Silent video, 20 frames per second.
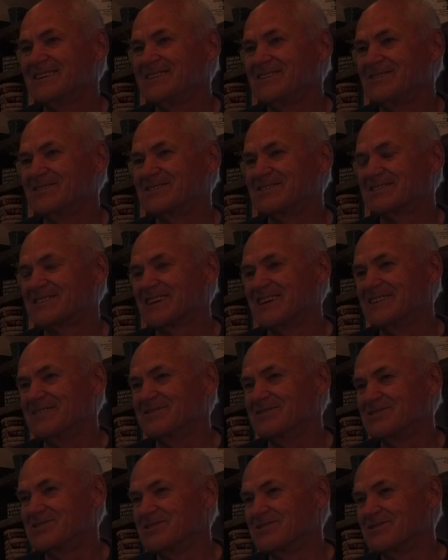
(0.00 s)
You would
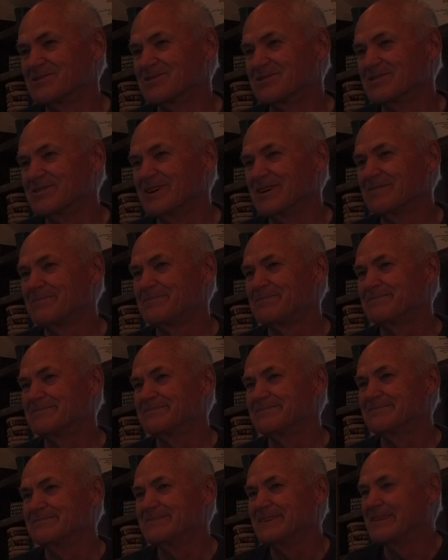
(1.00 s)
say she grew up
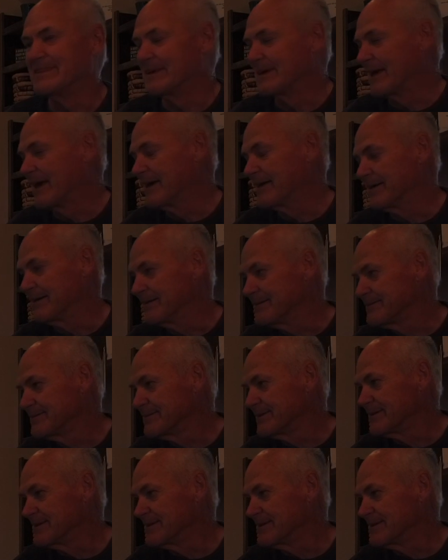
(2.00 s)
in the ghetto,